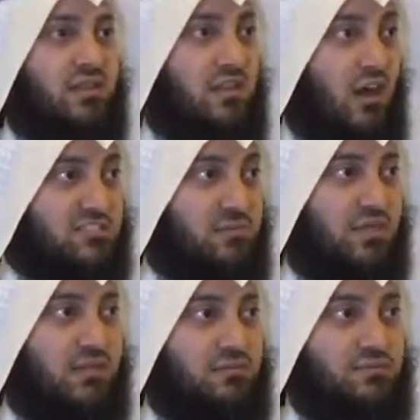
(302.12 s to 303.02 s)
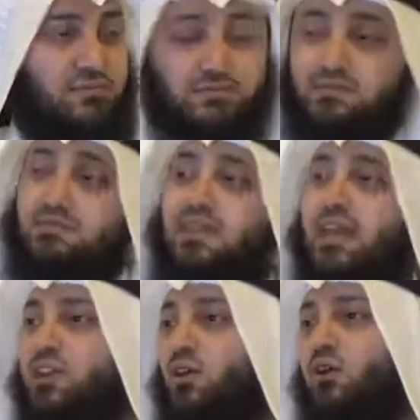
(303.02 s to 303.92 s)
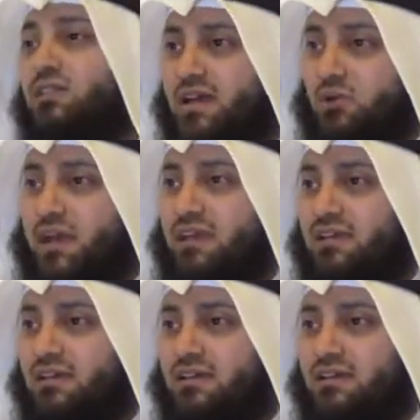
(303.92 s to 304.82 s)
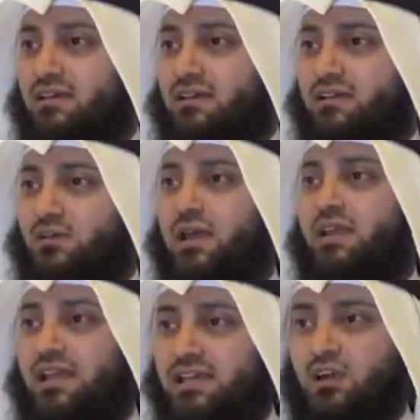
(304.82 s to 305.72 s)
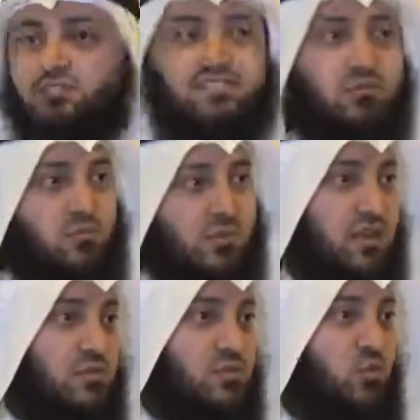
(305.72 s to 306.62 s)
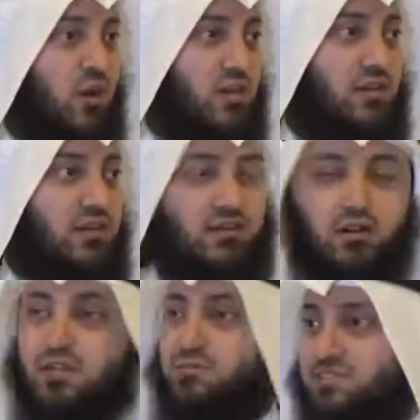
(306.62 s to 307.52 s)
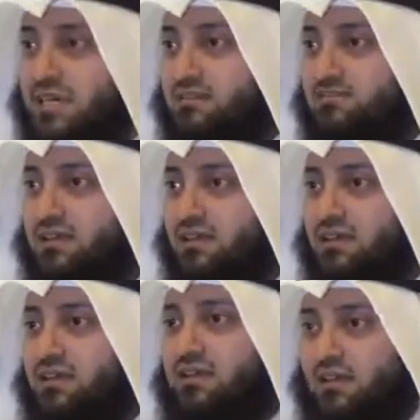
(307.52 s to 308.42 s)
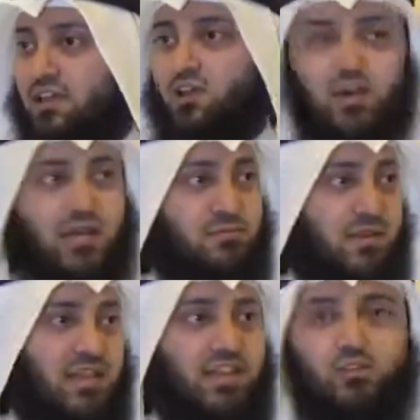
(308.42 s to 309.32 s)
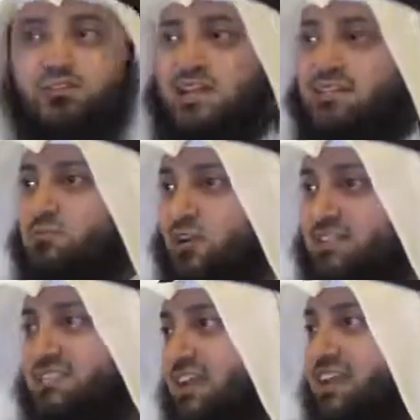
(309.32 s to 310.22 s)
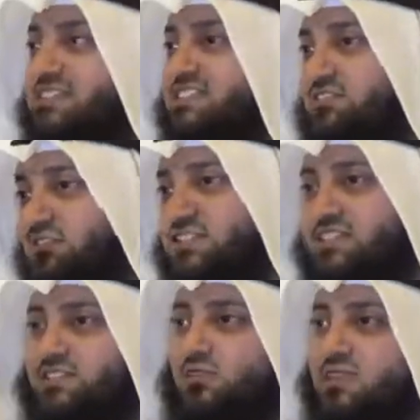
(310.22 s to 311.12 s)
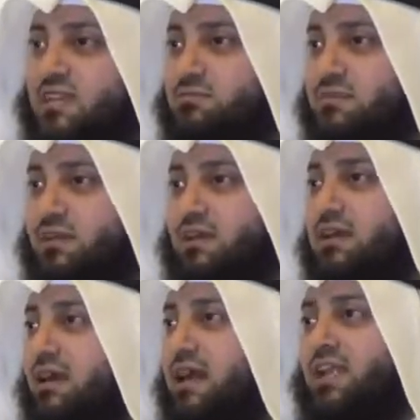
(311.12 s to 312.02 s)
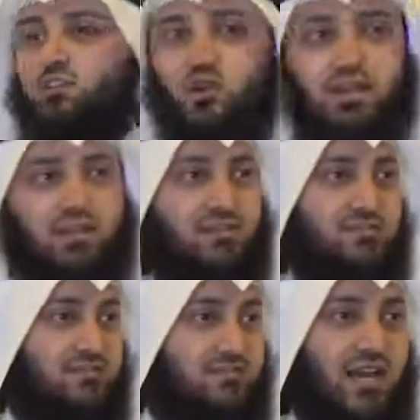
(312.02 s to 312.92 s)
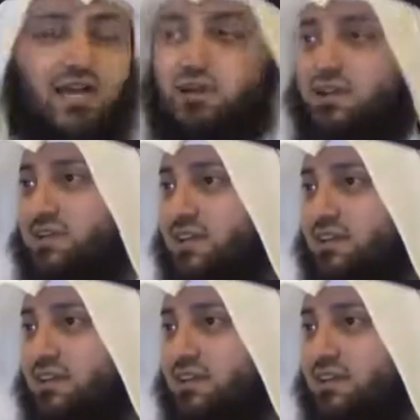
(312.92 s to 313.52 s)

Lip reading: the hospital, and all the way when he got some little bit water on himself, he got up and he looked at the Mughassal, and he just, the first thing told him, Ana ju'an, I am hungry.